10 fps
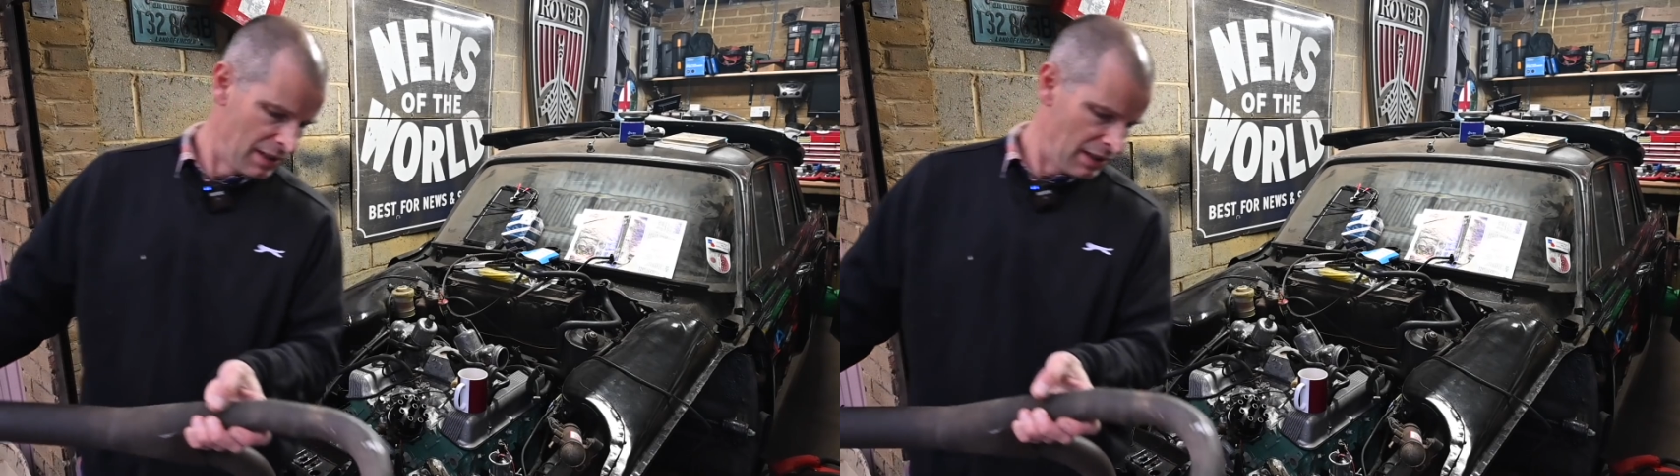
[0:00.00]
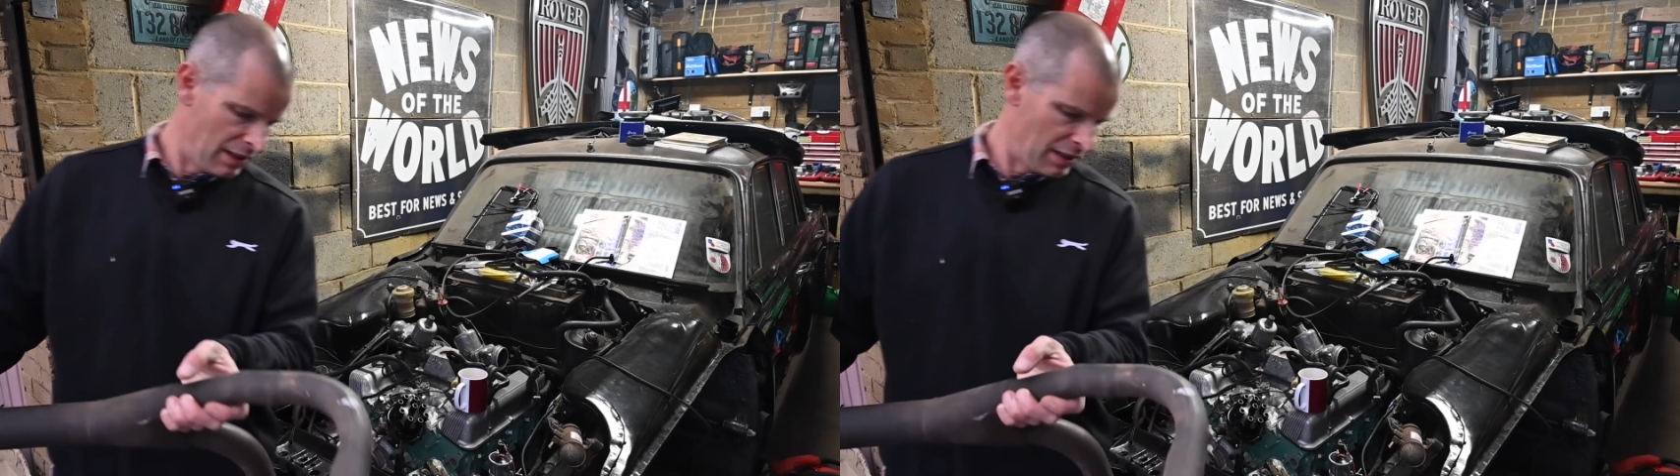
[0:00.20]

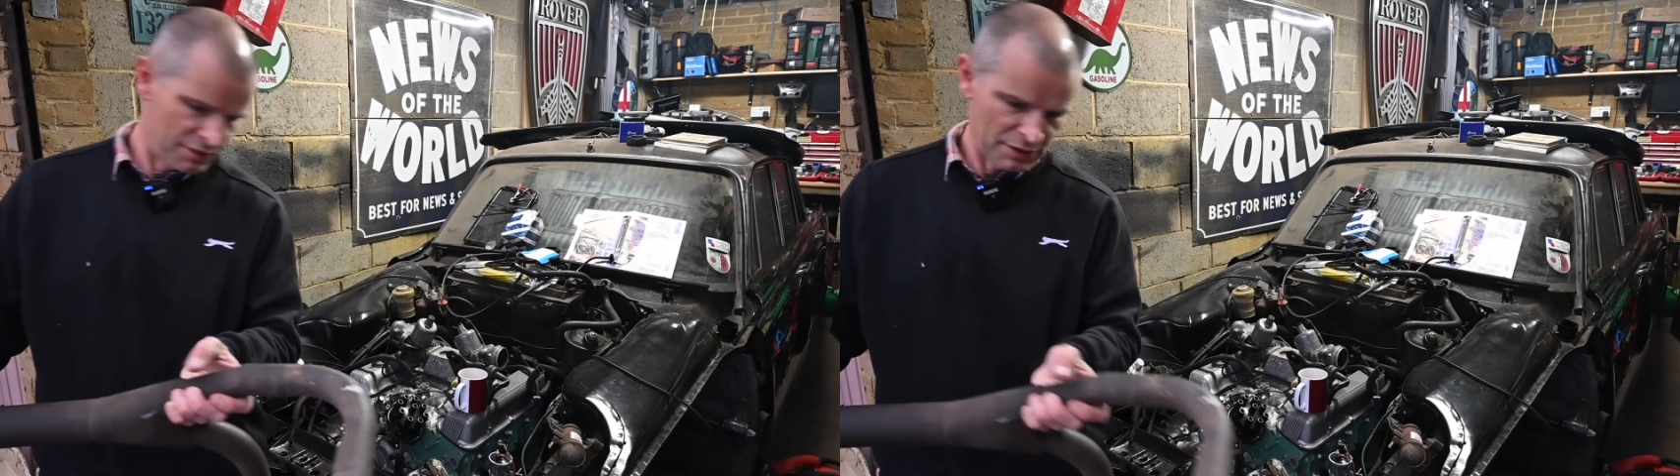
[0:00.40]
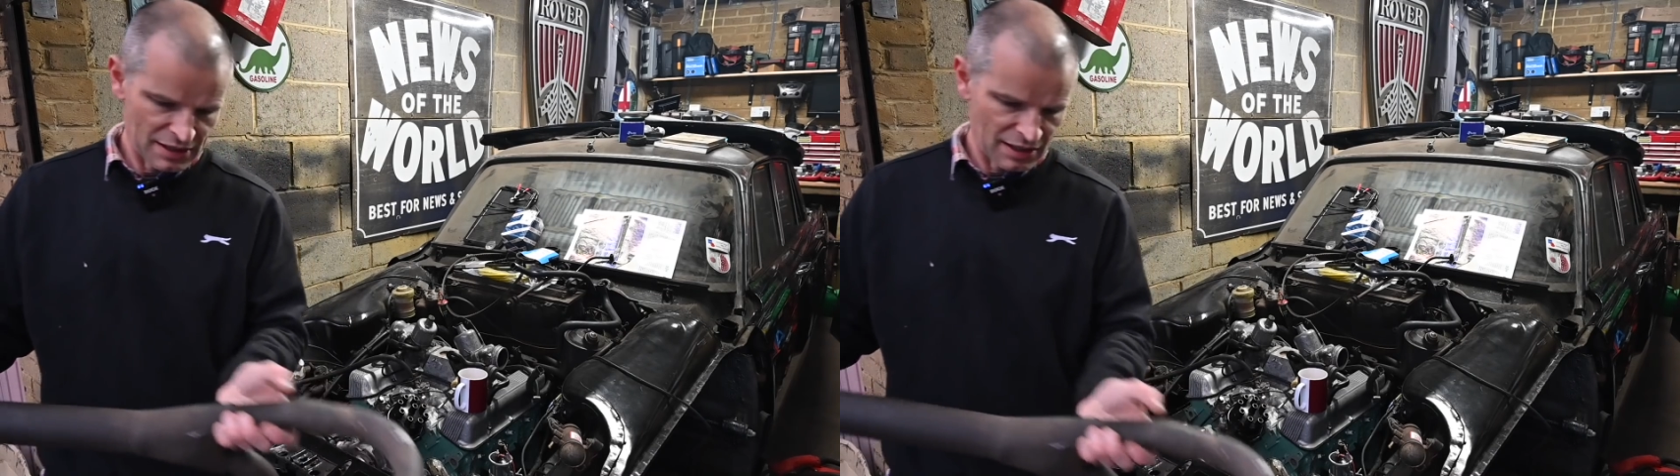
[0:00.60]
Uh,
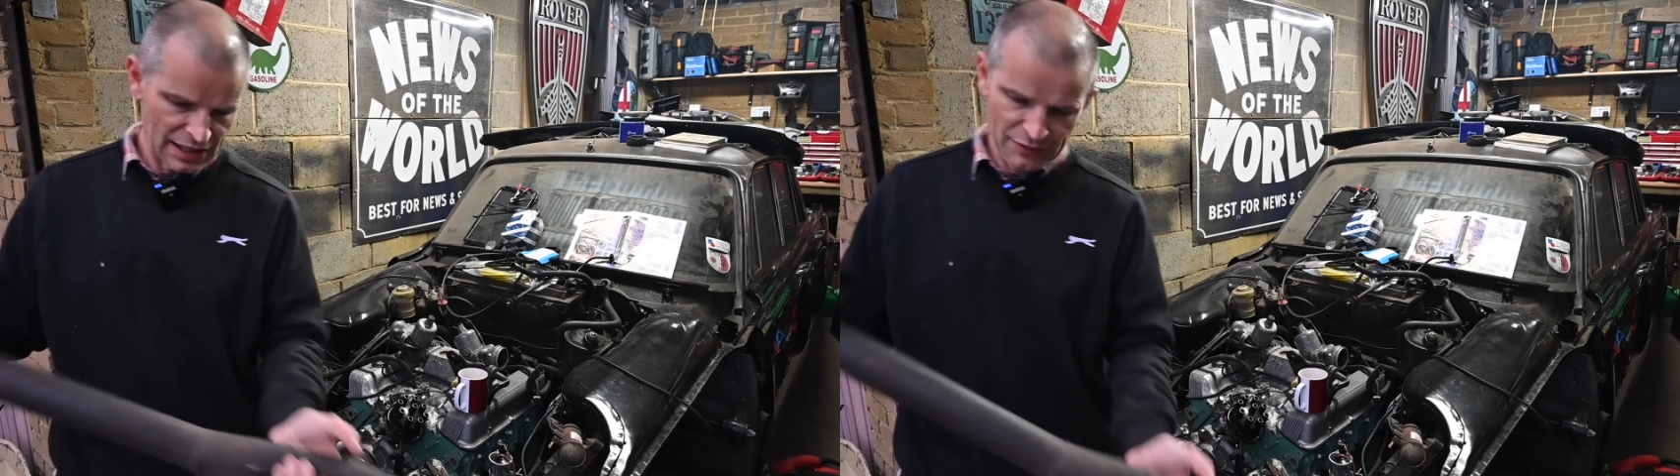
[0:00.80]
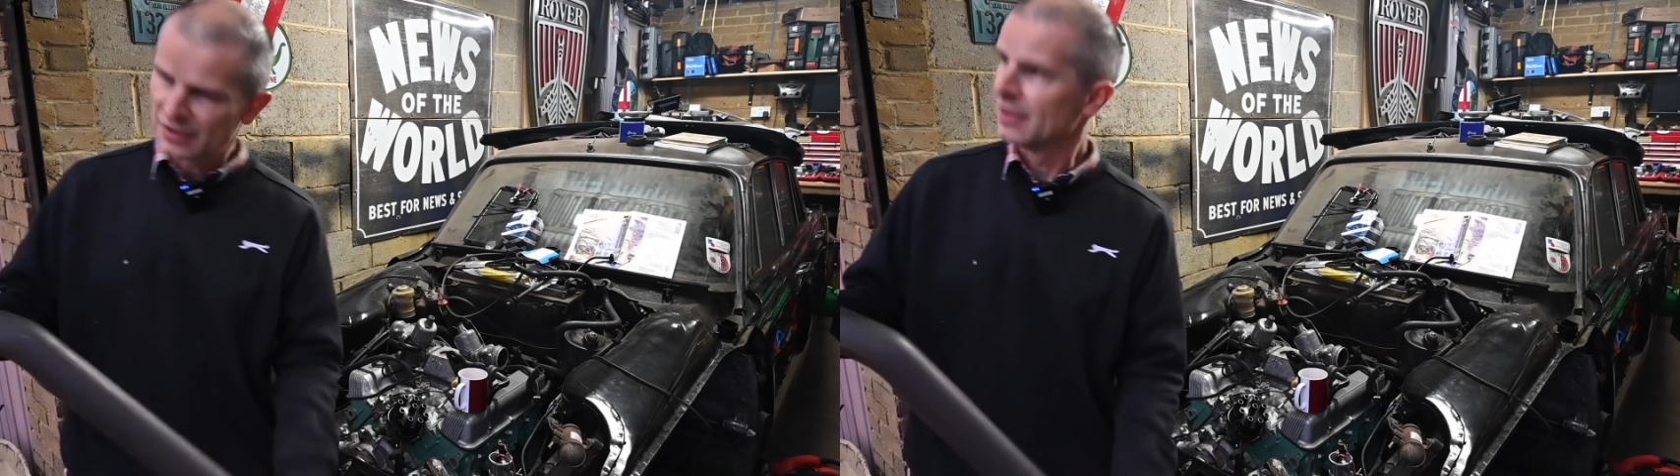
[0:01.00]
so I need to go and
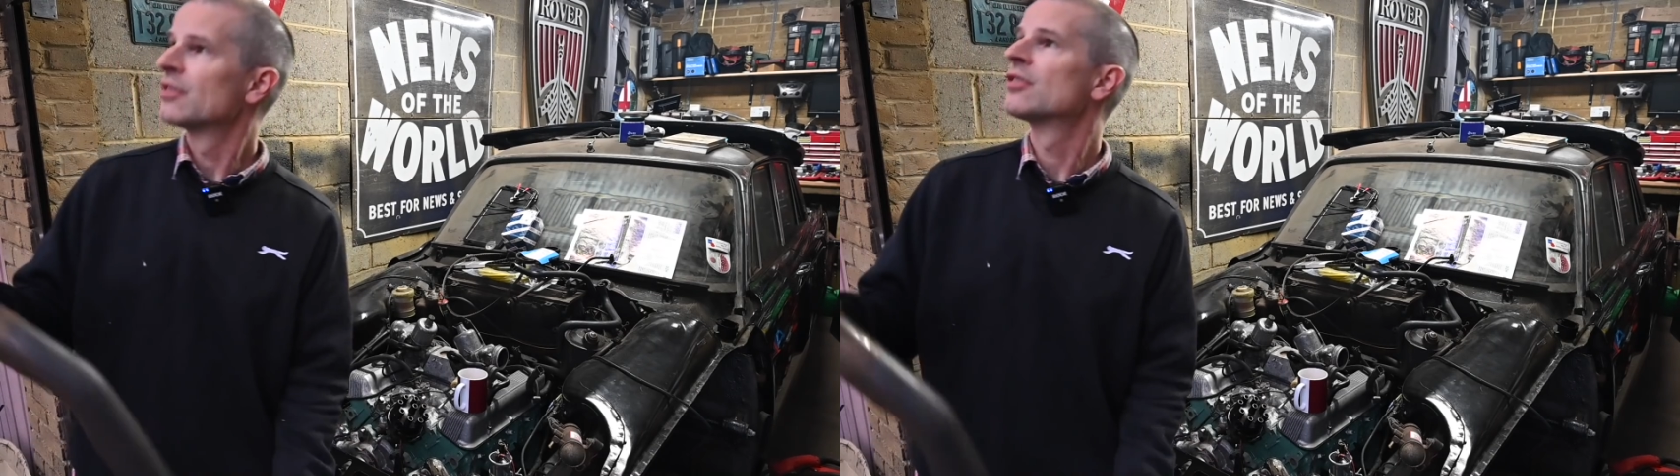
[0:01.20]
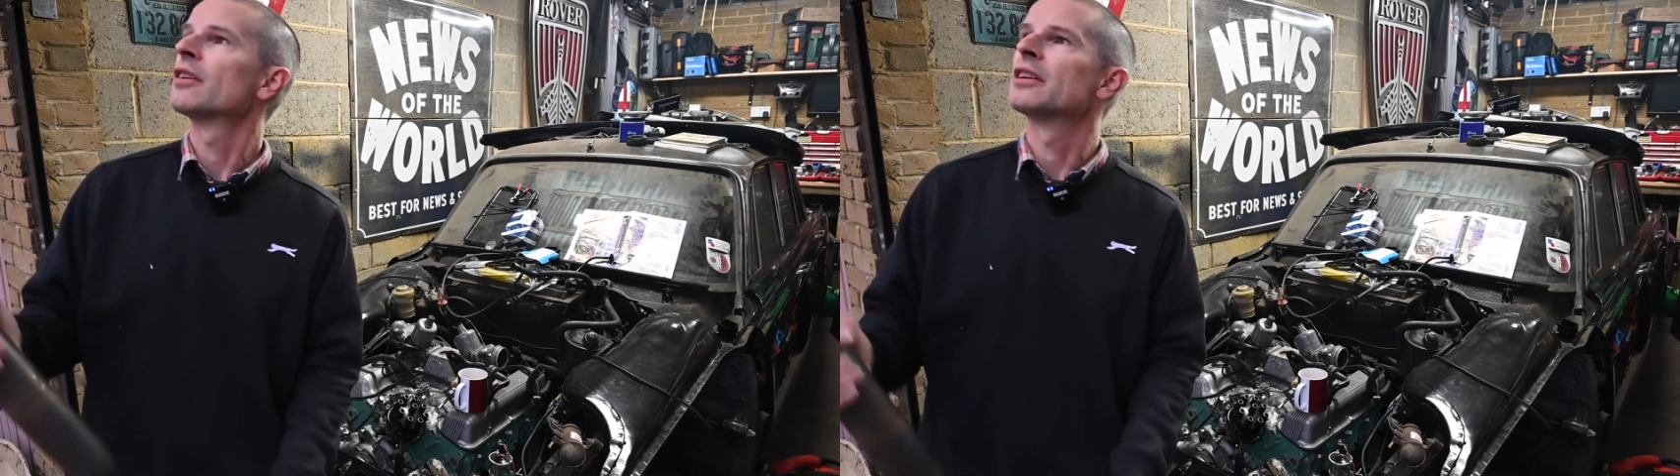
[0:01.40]
give this a
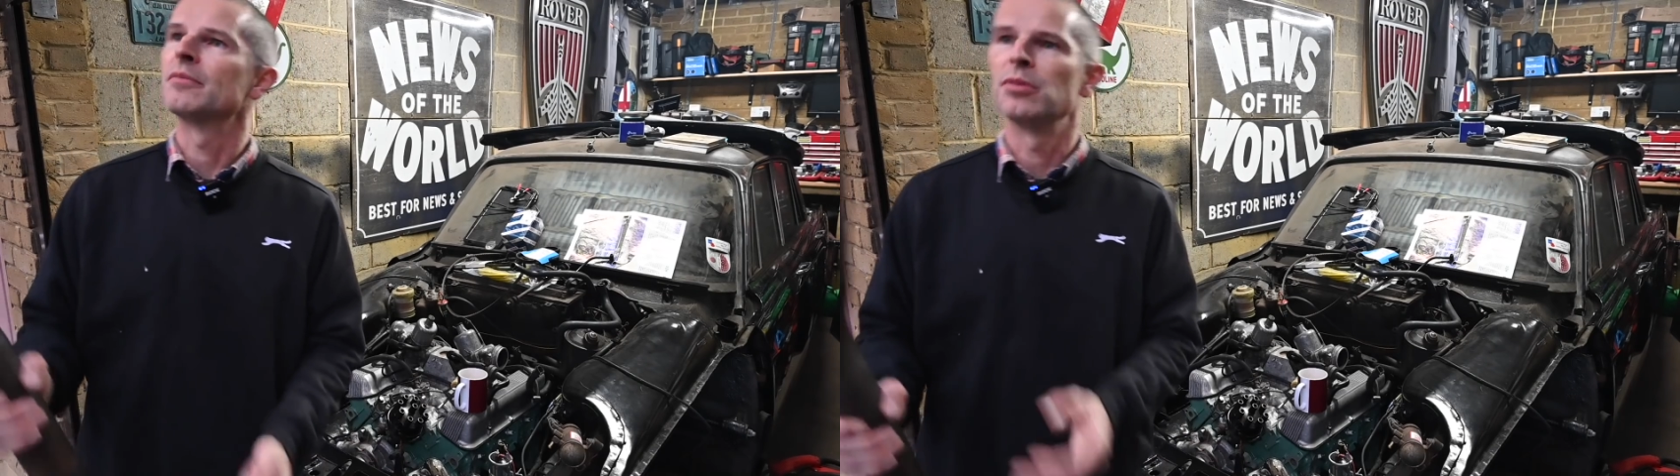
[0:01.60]
jolly good